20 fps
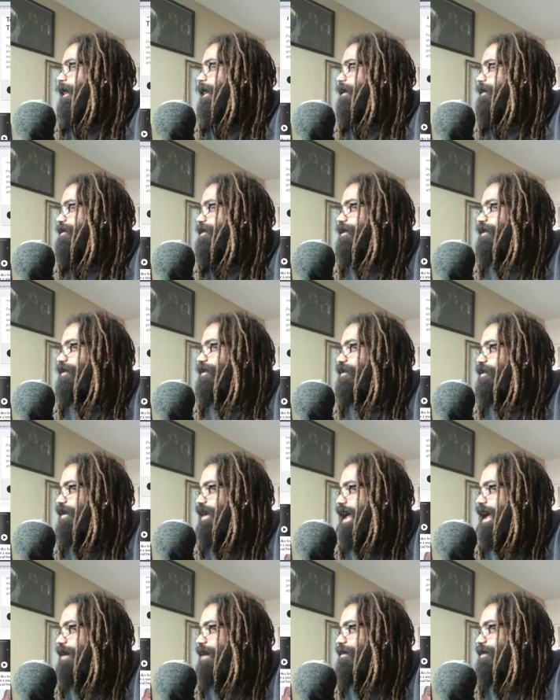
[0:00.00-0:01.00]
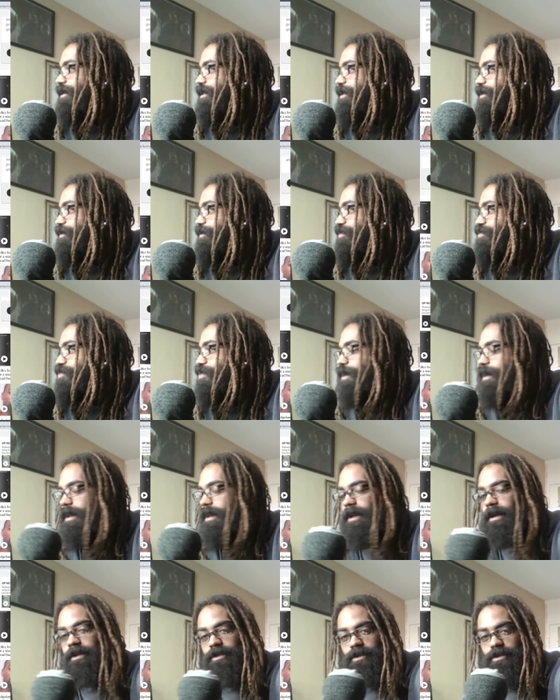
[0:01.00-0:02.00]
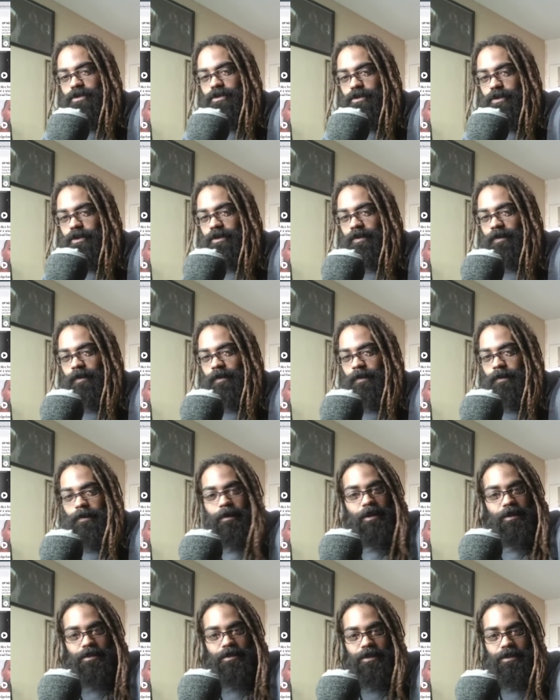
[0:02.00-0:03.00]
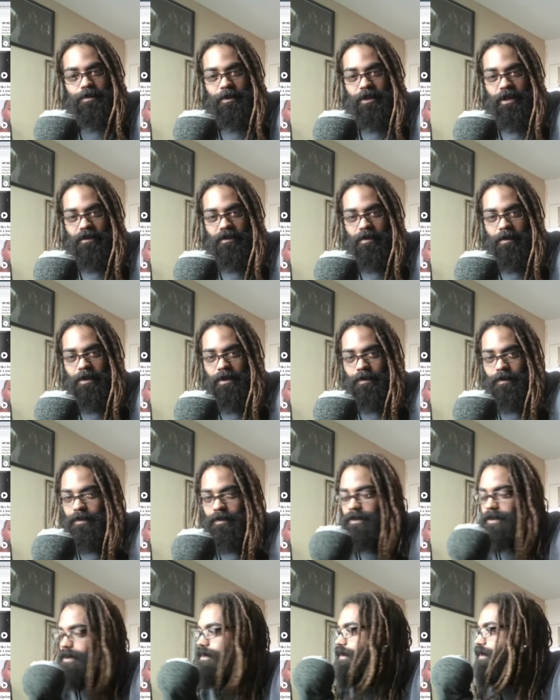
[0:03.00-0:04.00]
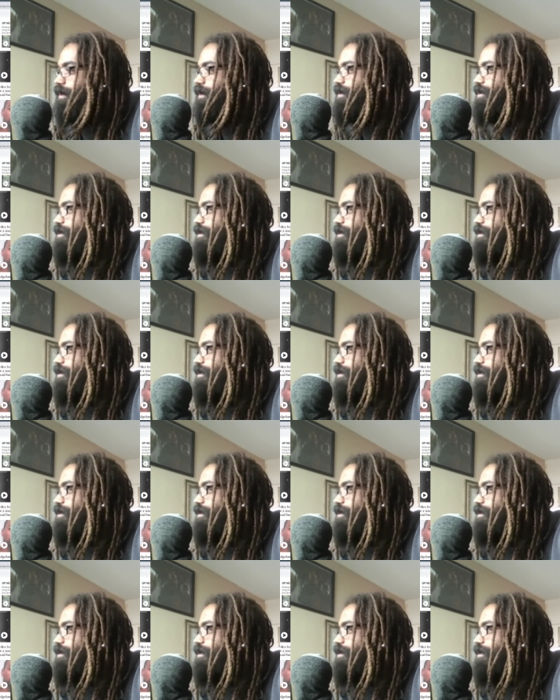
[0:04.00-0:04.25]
So, what happened? Is this true? Is this believable? Who knows?